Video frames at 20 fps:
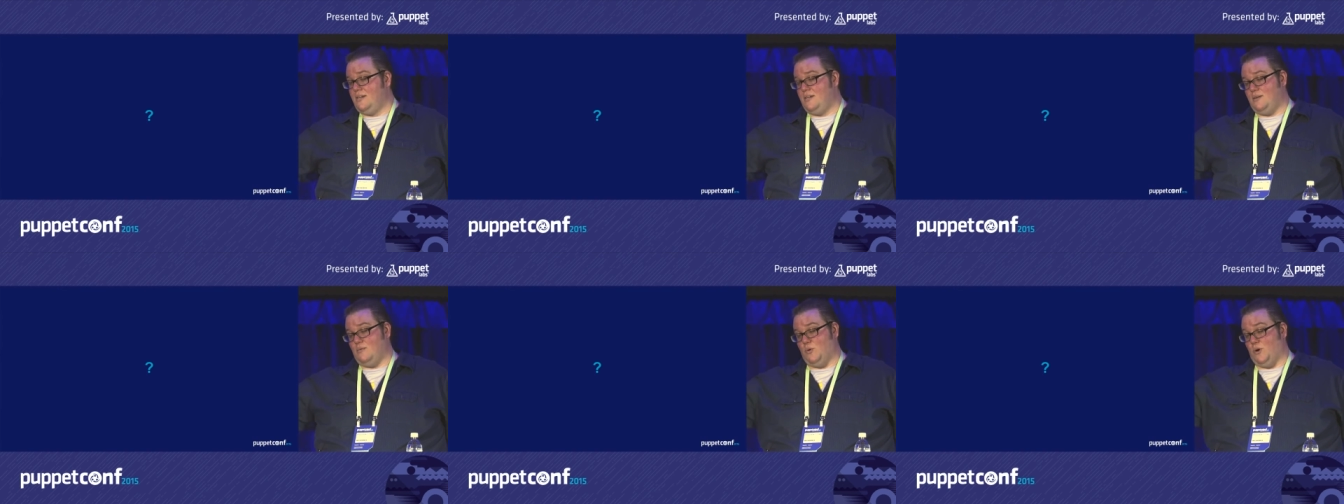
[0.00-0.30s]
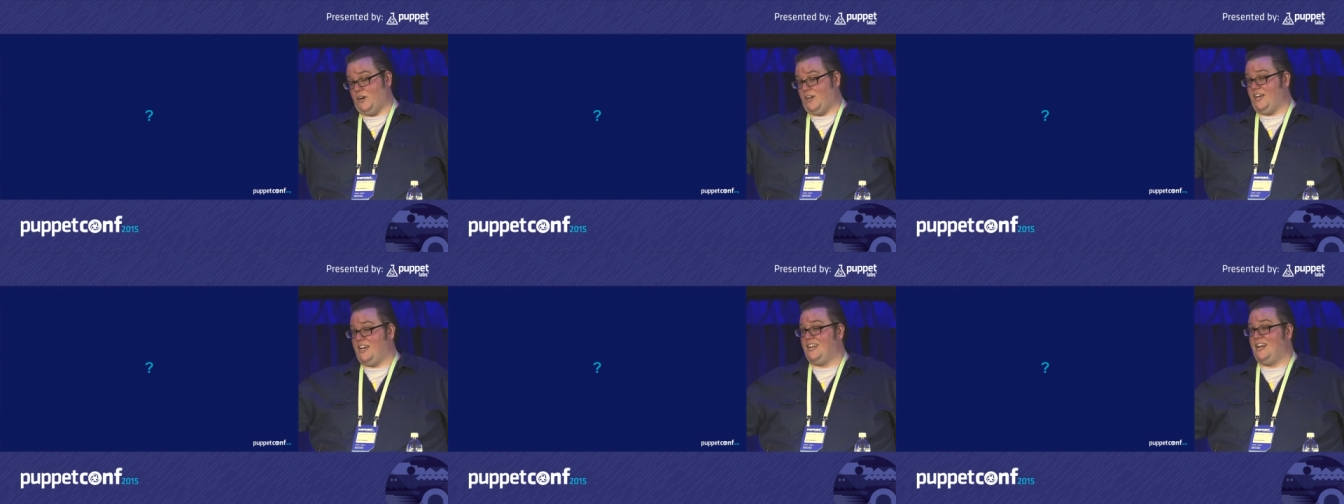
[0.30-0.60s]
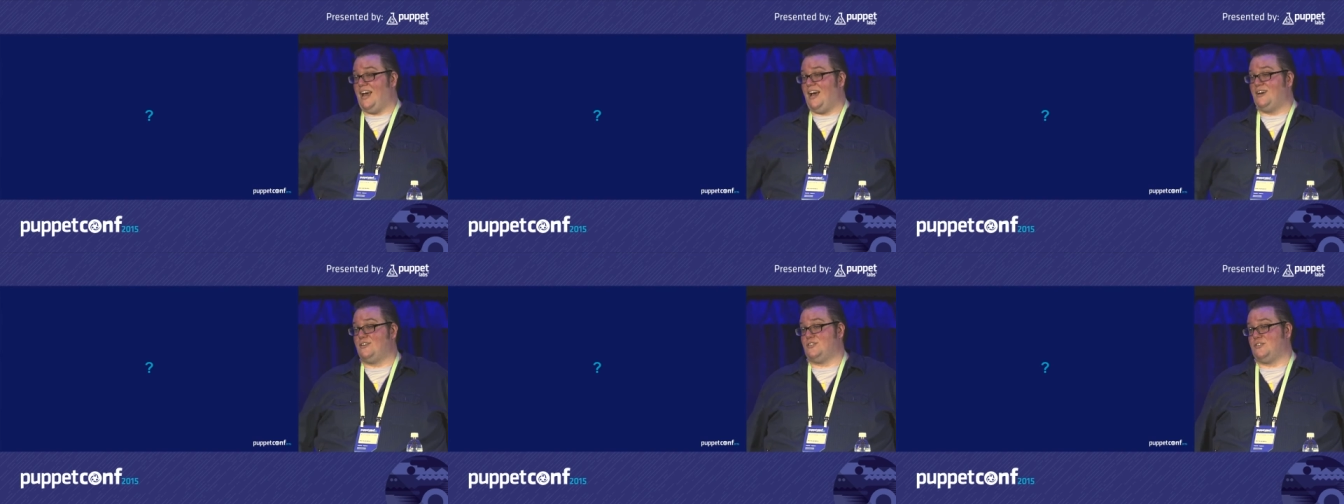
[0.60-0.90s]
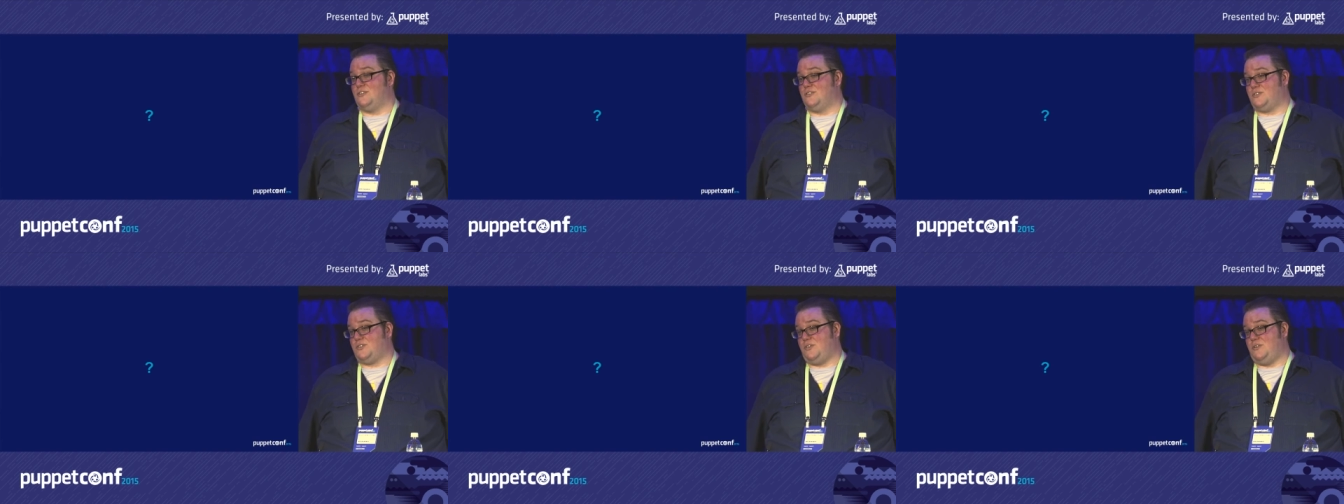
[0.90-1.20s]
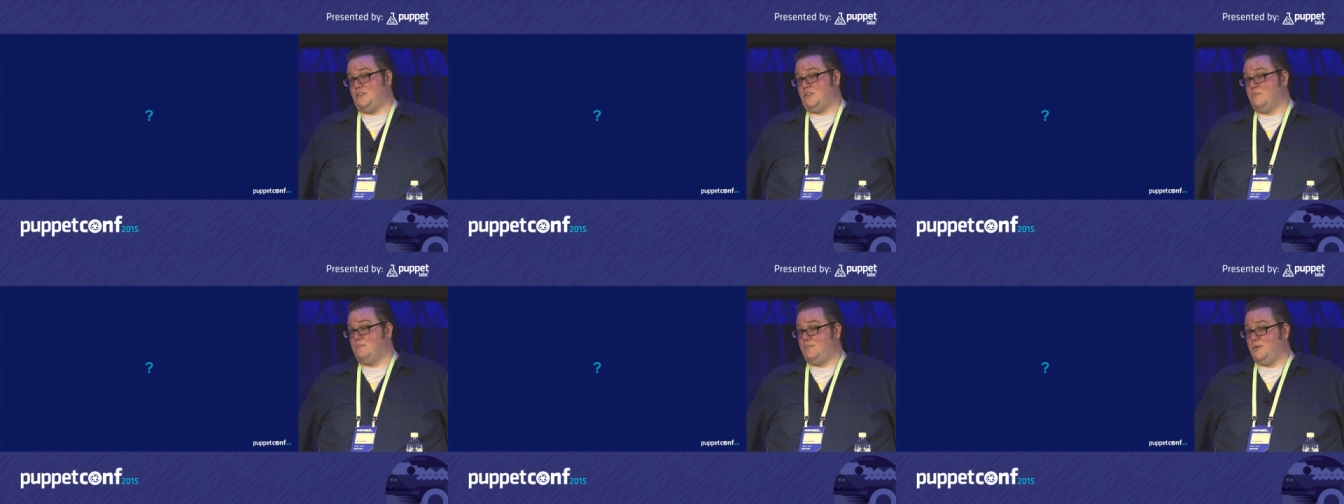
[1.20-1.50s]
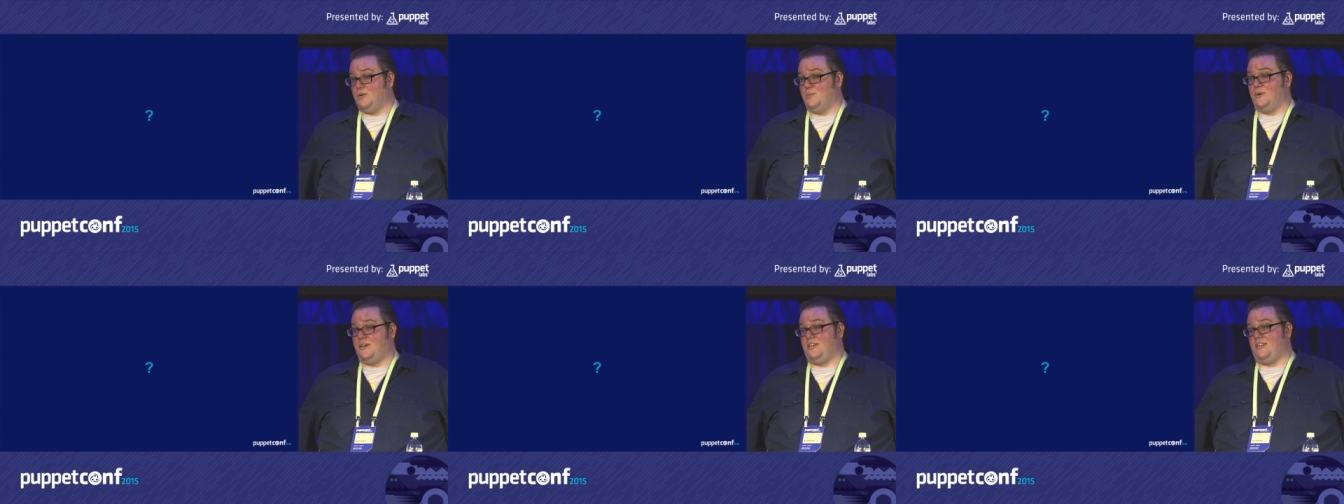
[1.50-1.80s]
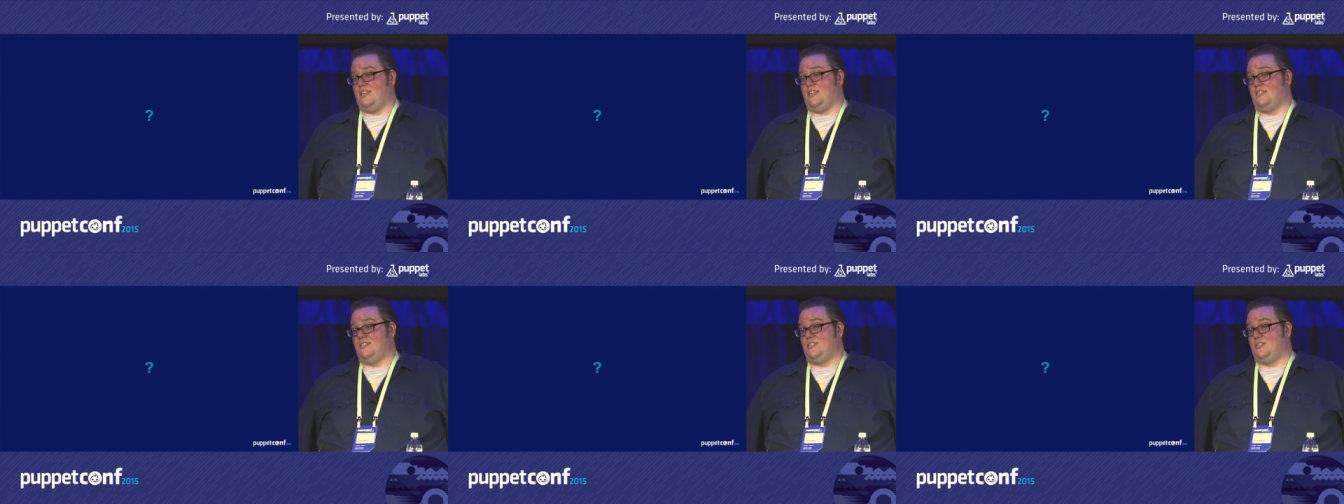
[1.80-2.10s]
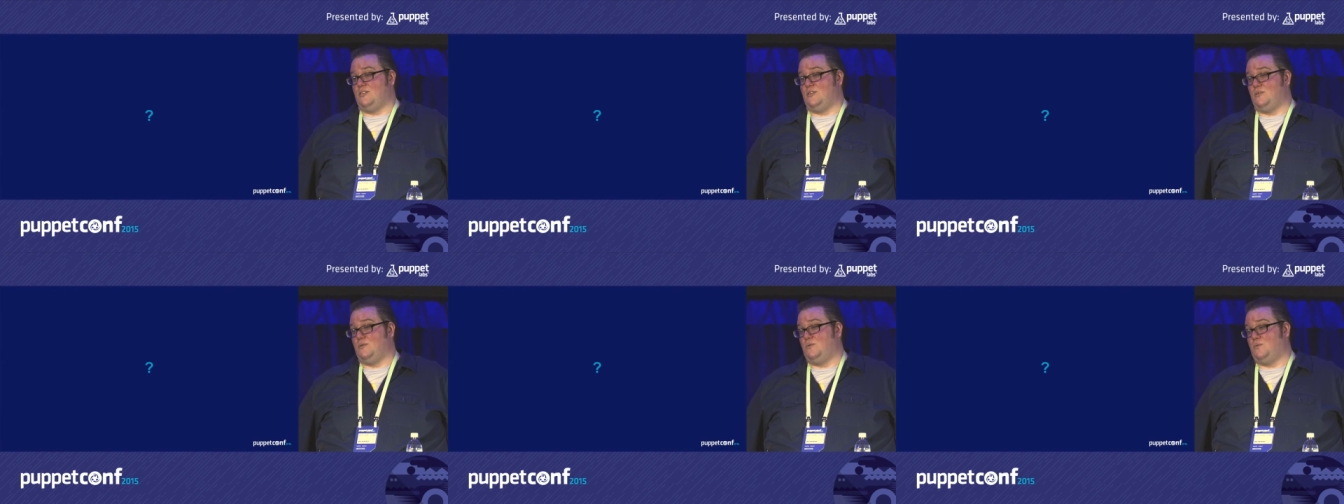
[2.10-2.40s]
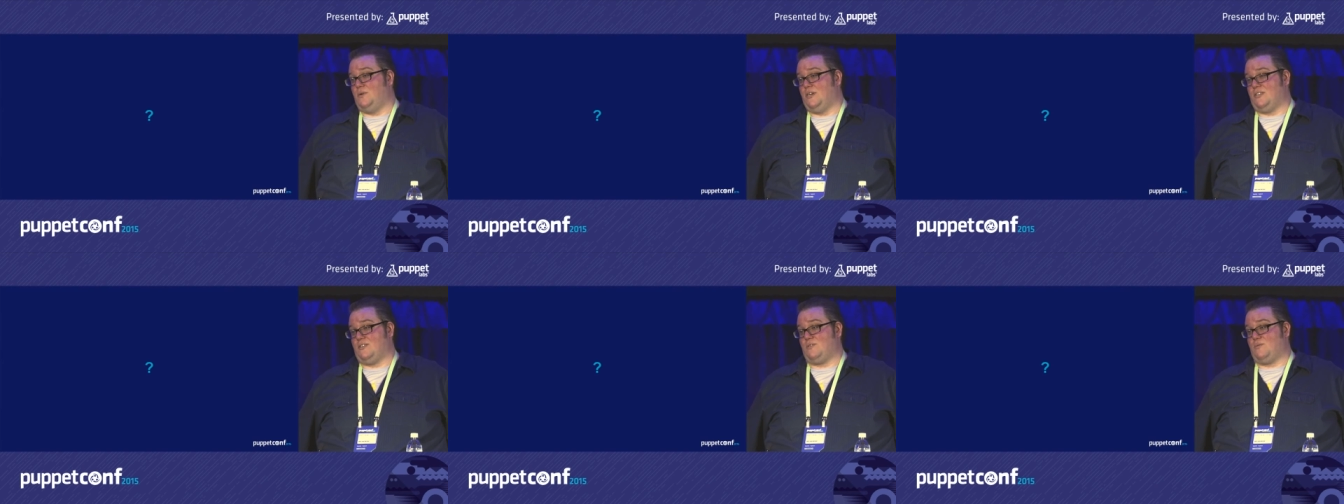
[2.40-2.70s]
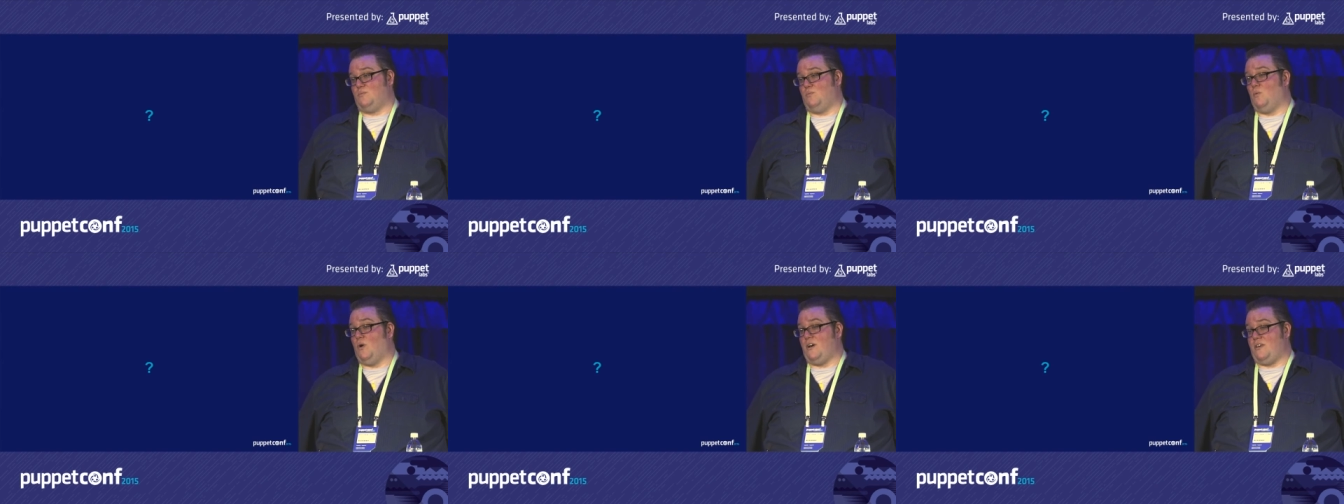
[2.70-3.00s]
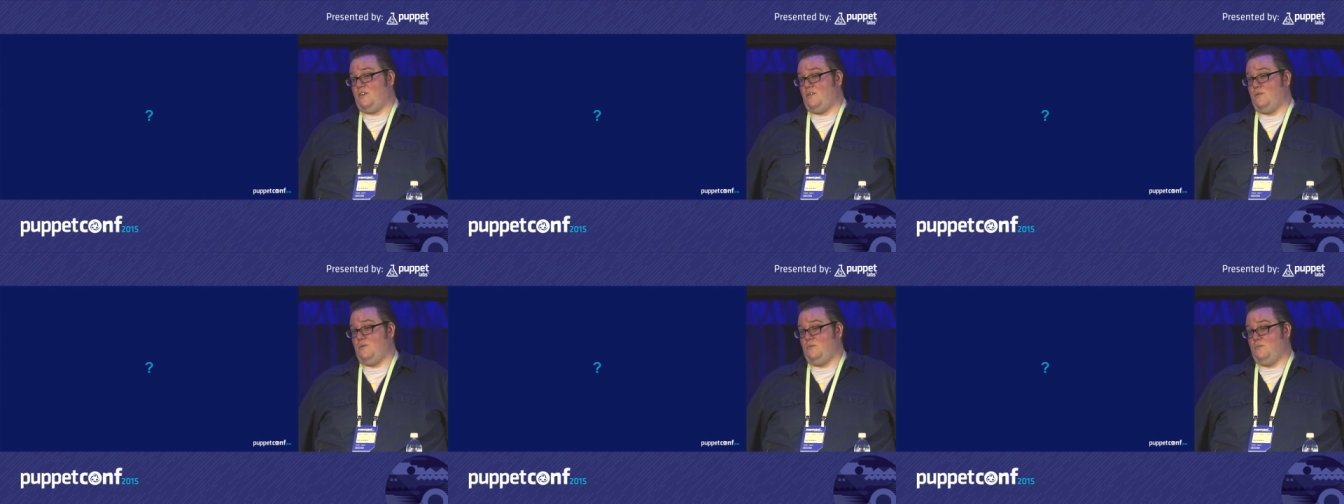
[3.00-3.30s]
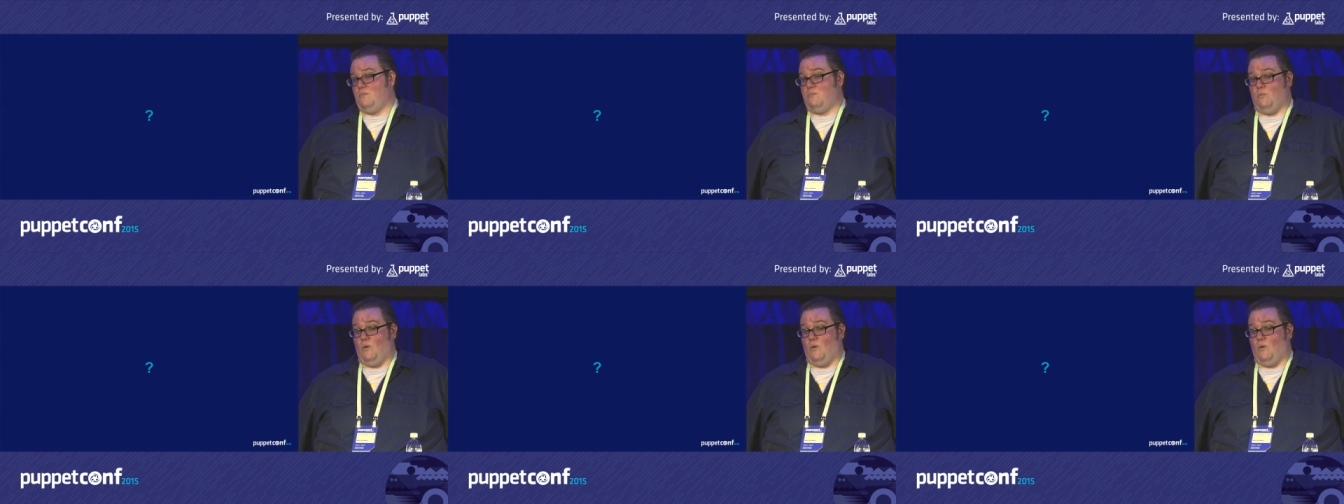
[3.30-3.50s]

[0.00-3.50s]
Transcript: working in Azure so you can build what you need to do with what you